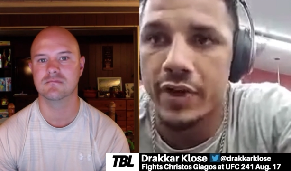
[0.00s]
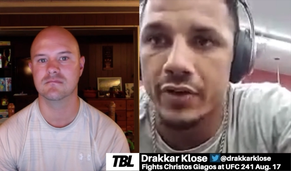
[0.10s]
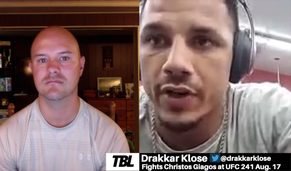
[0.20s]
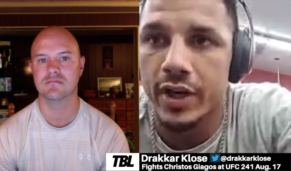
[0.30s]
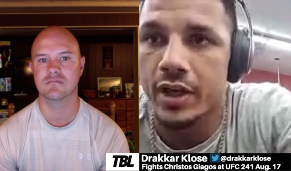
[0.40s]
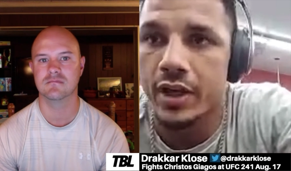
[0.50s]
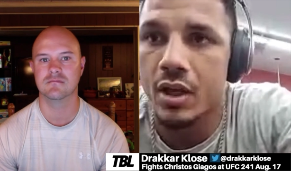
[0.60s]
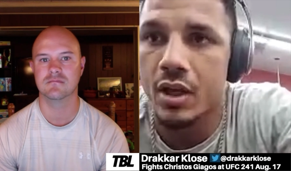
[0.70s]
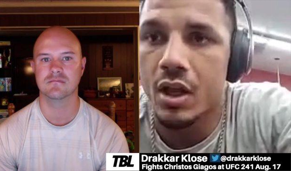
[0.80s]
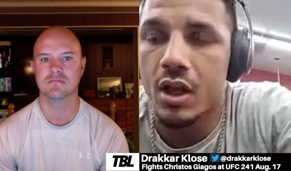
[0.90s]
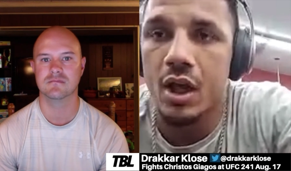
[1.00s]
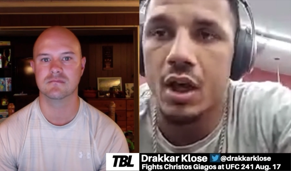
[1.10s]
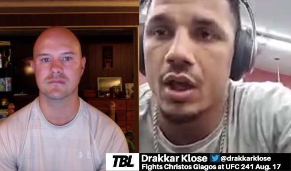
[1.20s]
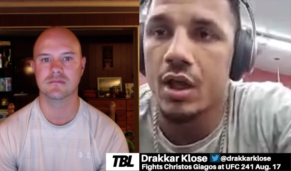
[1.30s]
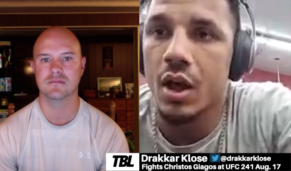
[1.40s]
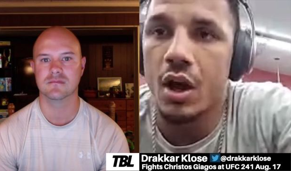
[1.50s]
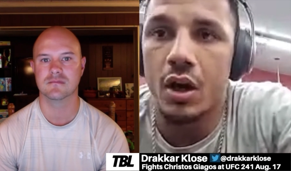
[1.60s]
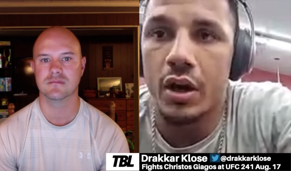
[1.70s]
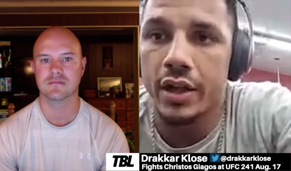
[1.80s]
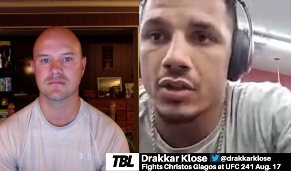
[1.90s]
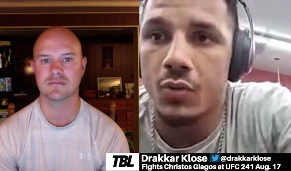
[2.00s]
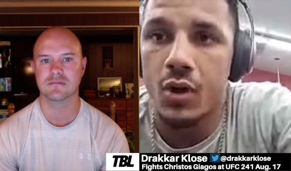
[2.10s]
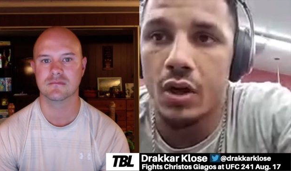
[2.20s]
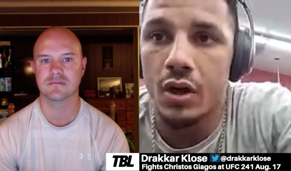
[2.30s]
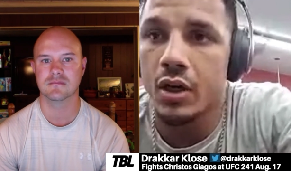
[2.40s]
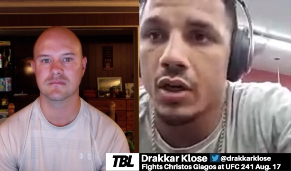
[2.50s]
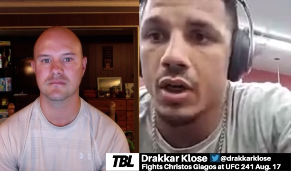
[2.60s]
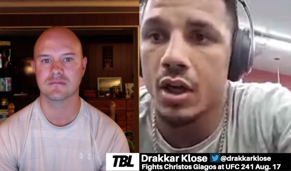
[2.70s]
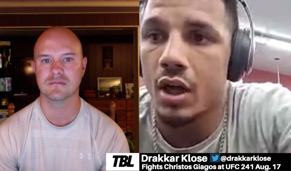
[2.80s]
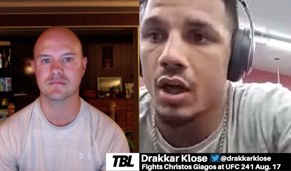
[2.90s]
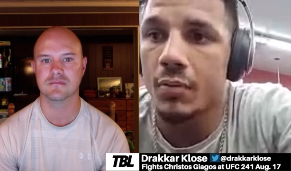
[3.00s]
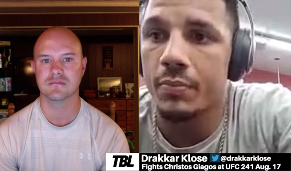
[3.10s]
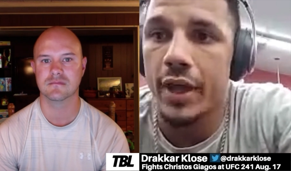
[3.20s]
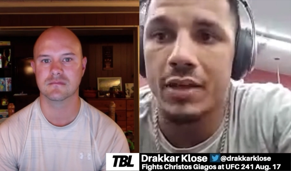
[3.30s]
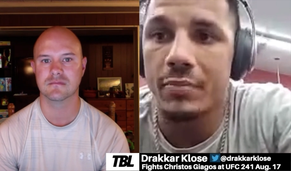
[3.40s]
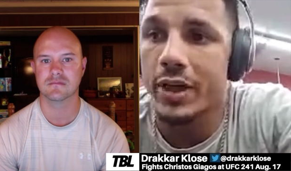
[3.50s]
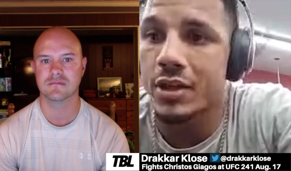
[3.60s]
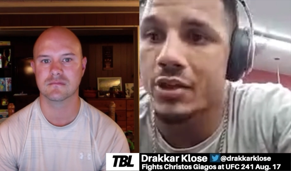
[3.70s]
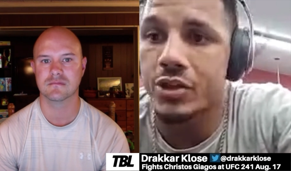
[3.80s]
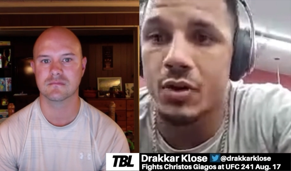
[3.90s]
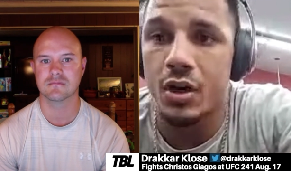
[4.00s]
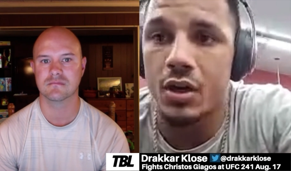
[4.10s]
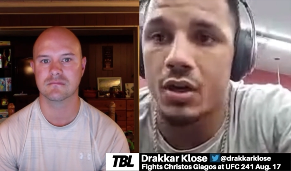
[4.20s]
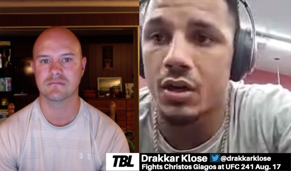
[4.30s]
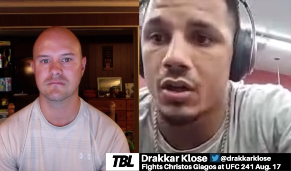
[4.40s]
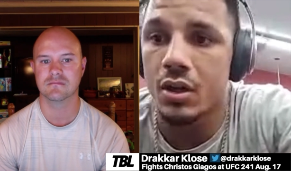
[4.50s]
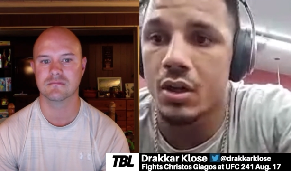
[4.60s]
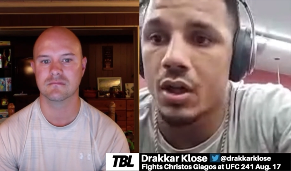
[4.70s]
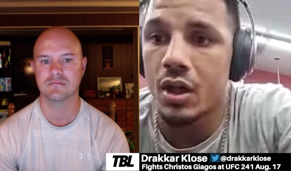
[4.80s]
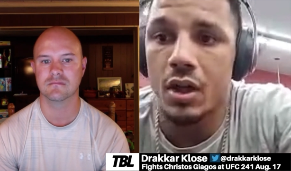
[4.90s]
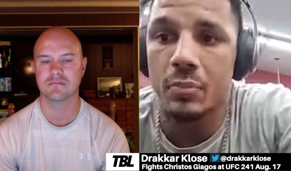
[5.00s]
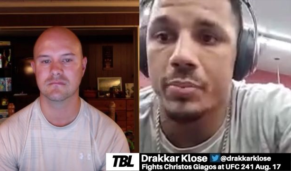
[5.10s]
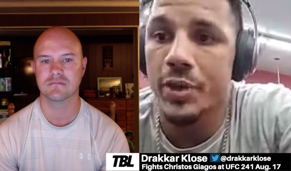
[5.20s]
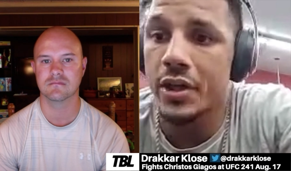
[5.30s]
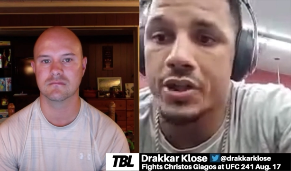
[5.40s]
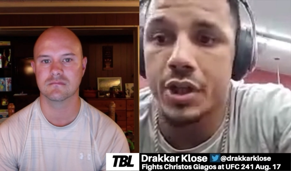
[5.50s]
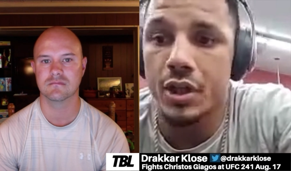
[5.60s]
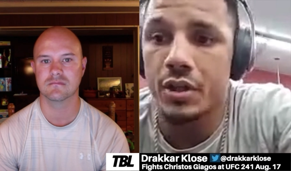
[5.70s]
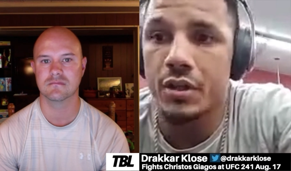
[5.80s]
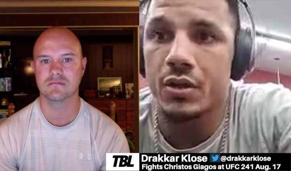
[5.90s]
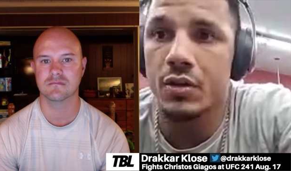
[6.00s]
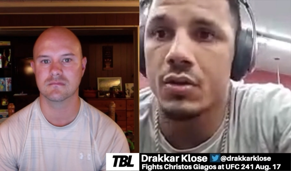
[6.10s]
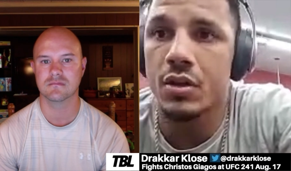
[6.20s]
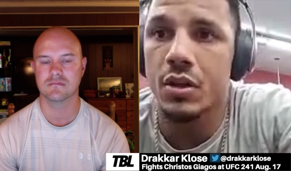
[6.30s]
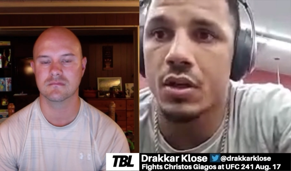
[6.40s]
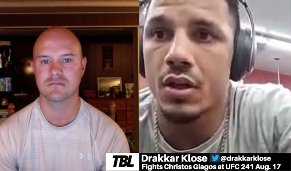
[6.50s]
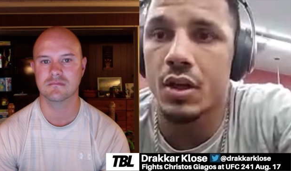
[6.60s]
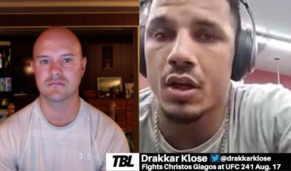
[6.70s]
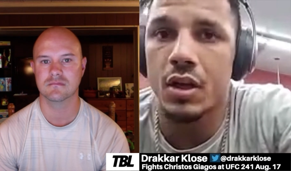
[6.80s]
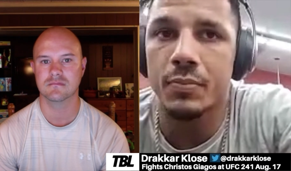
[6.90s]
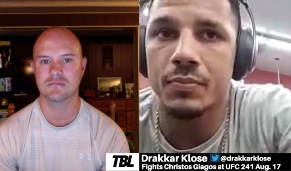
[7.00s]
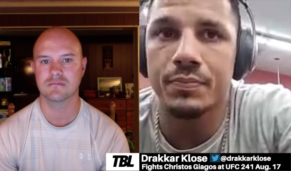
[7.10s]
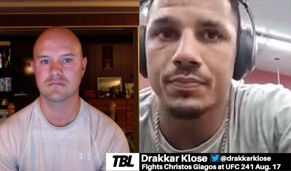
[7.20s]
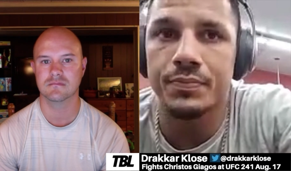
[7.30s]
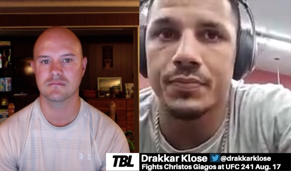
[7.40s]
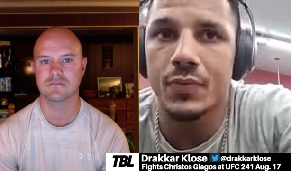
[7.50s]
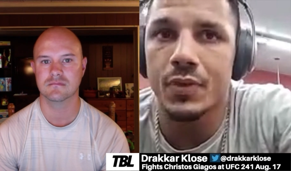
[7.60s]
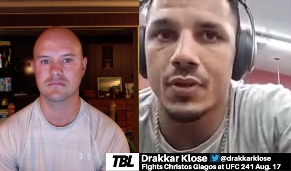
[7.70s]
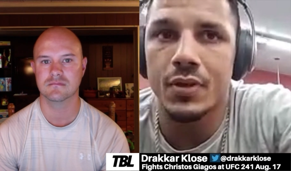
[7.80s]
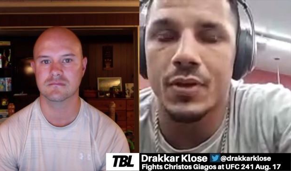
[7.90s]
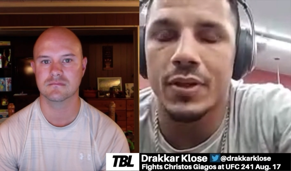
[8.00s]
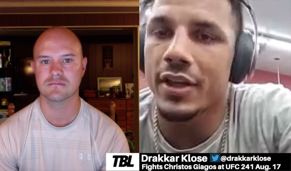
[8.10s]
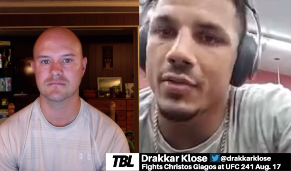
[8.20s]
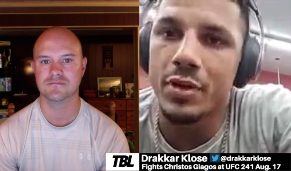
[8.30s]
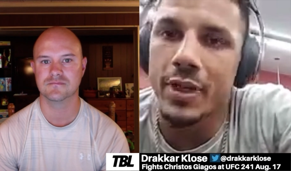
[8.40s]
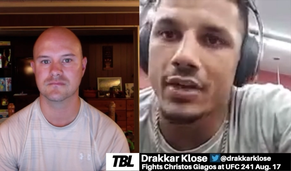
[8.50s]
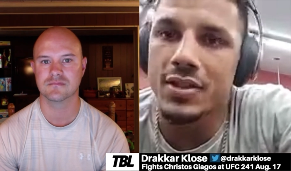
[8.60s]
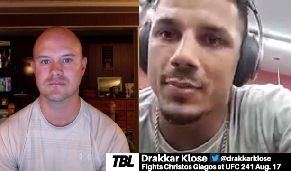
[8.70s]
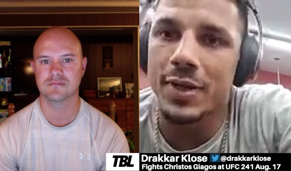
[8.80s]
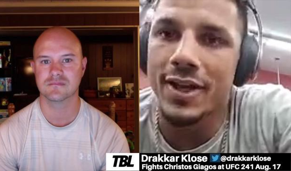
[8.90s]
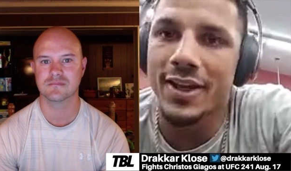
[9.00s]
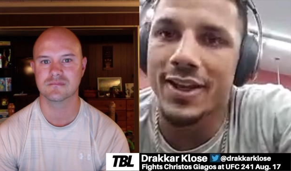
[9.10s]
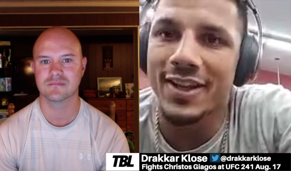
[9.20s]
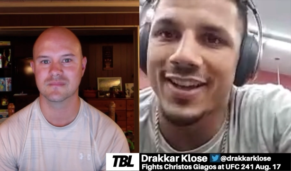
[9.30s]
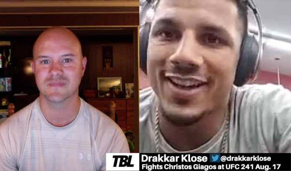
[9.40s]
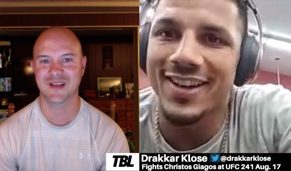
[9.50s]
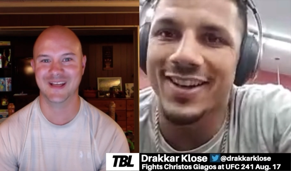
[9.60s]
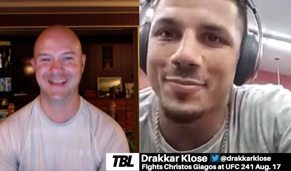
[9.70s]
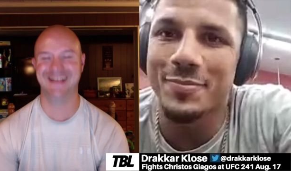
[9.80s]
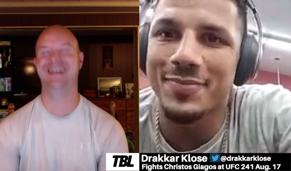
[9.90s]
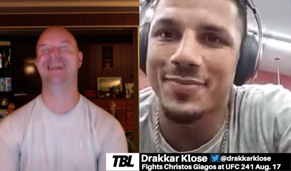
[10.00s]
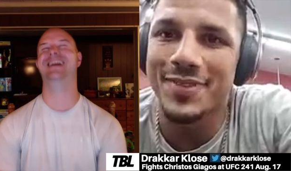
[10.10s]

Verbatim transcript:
Speaker 1: Fight Ready, uh, RX Water, um, Eight Man Strong, uh, Peter Jungle. Um, you put me on the spot. Um,